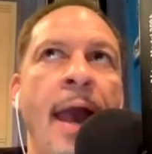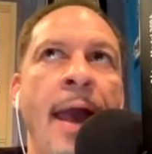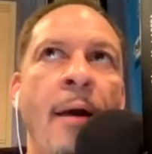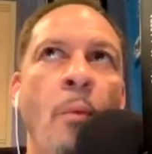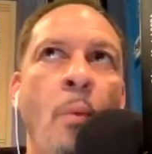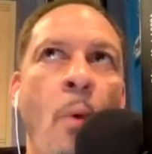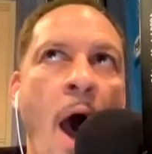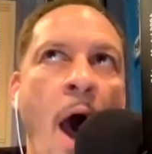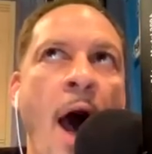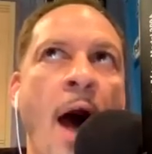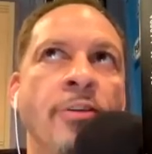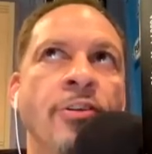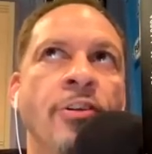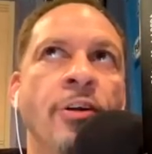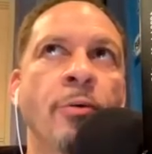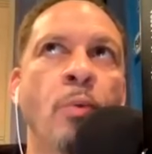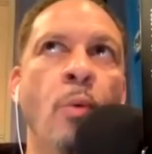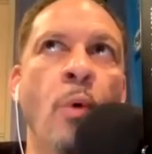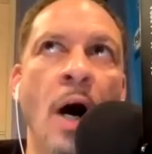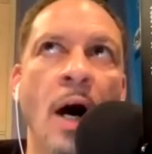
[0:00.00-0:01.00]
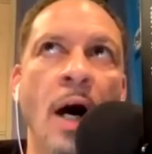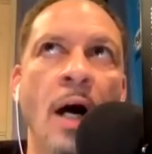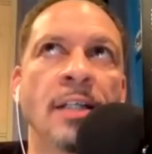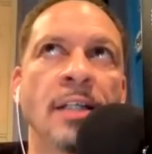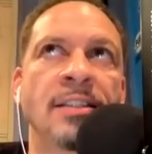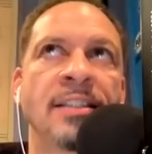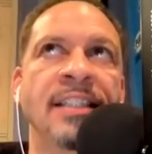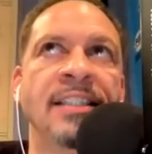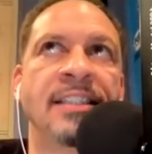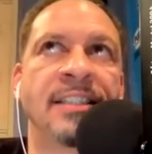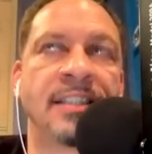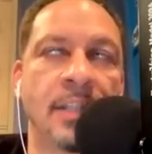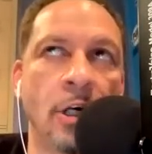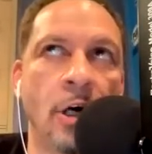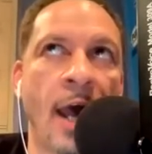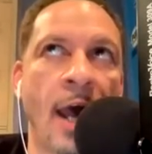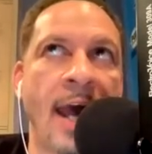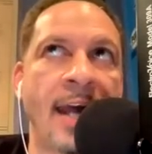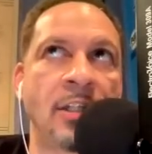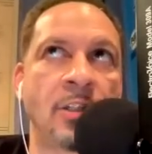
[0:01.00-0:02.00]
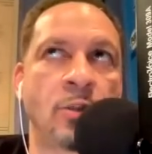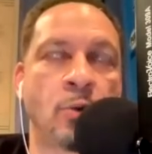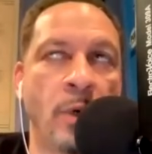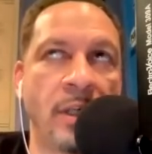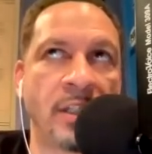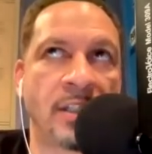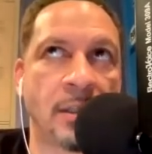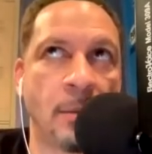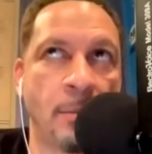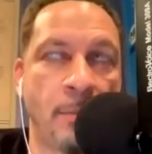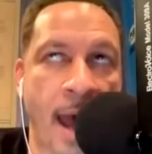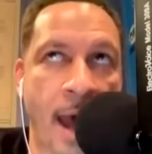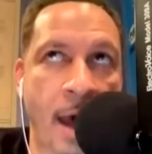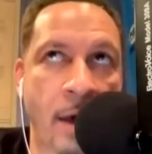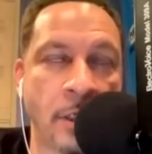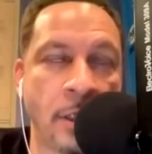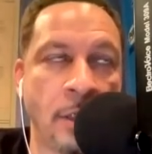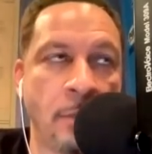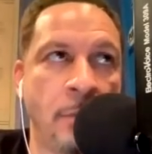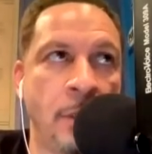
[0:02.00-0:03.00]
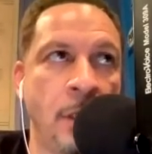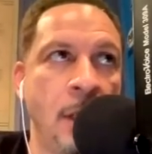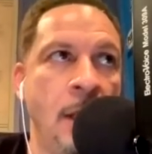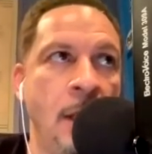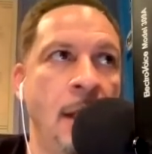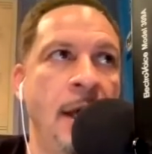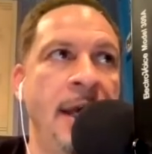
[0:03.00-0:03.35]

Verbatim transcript: And Wilder was he still had his wits about him.